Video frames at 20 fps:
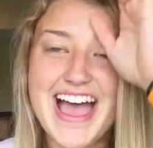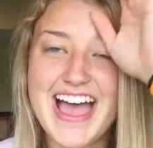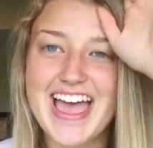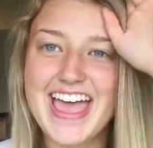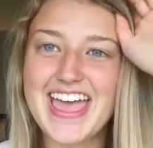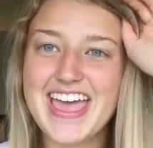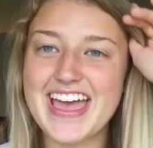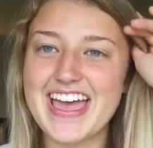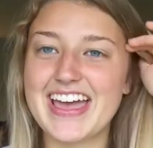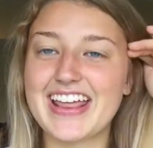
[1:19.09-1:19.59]

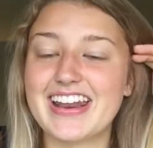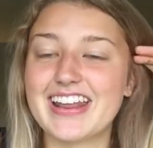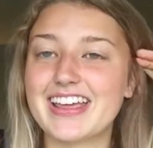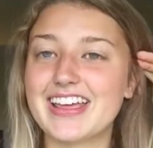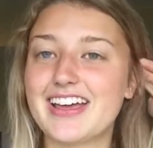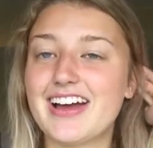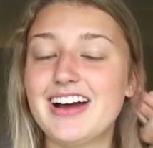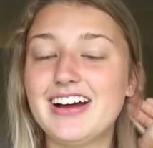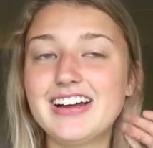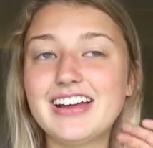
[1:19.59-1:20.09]

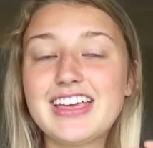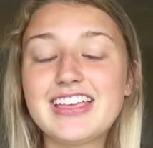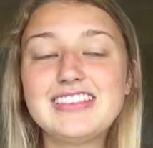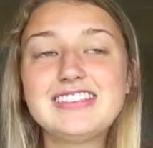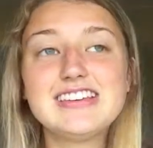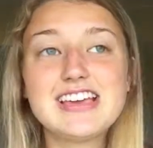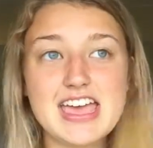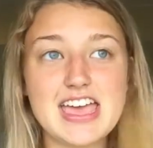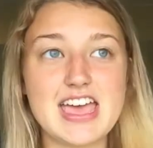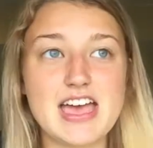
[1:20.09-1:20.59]
And got
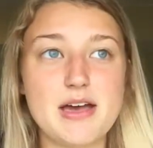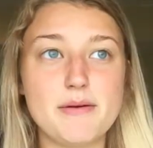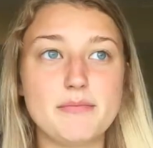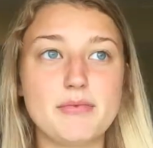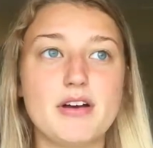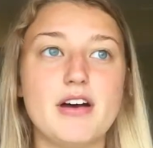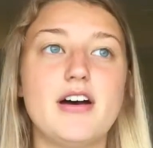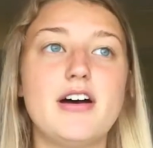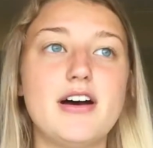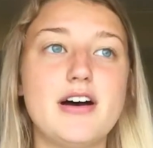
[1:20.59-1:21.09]
to camp,
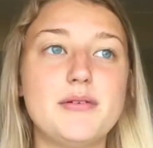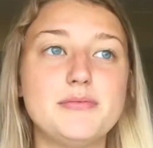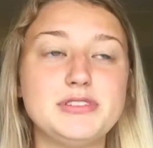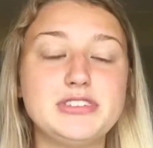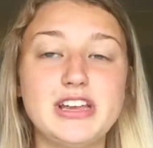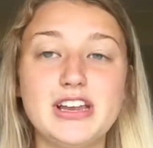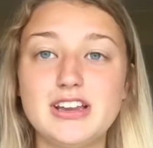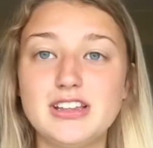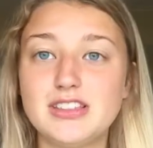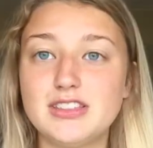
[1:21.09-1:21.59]

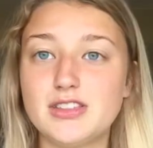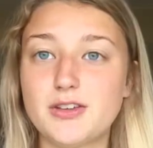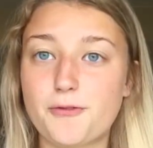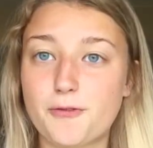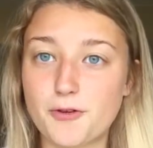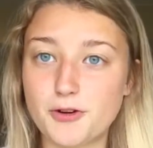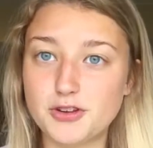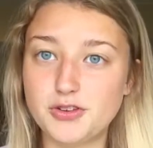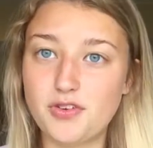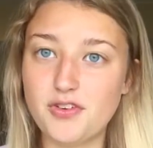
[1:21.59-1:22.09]
stayed in the
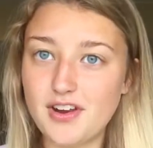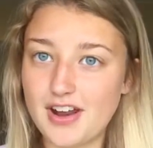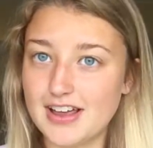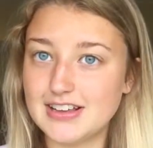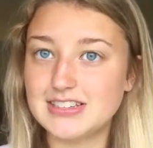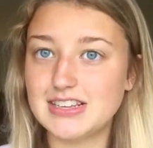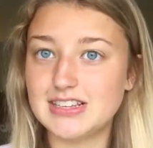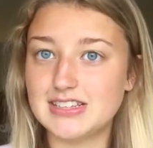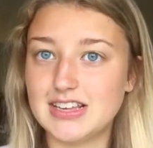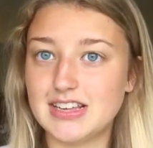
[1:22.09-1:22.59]
first few
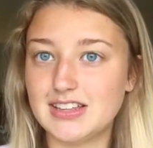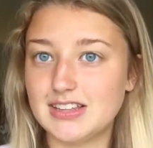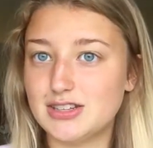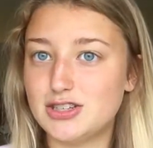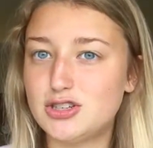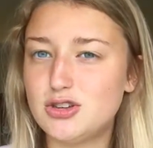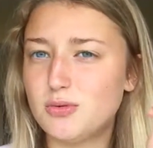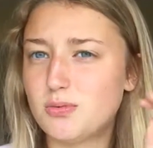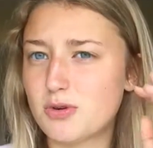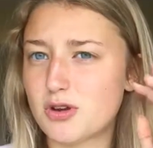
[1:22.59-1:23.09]
nights. I stayed in the
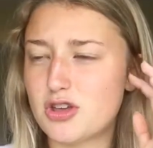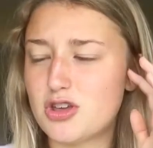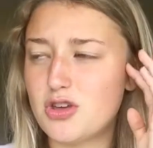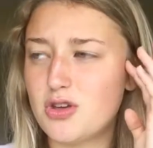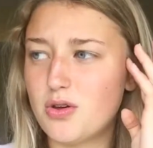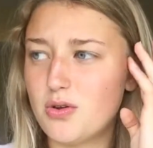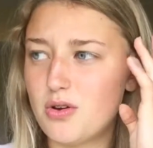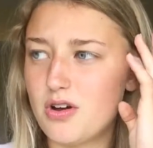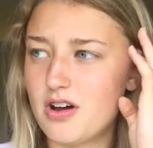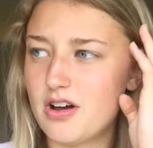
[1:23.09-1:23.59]
super
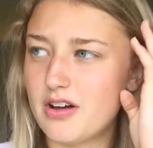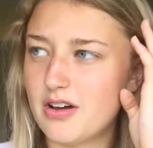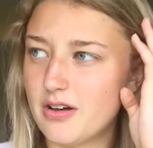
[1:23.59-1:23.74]
cute